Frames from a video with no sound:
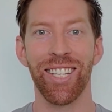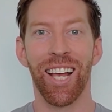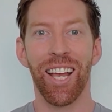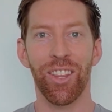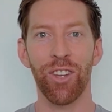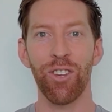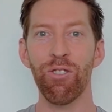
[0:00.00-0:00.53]
the
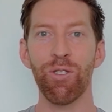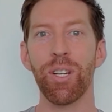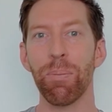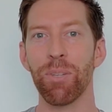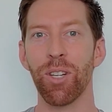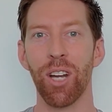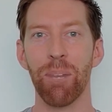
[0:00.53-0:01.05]
new ships are
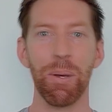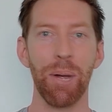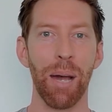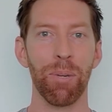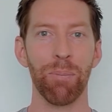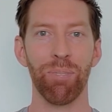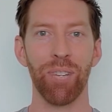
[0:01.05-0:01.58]
going to be able
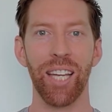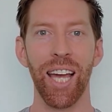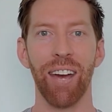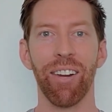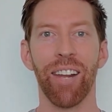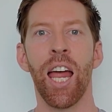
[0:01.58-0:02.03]
to bring out.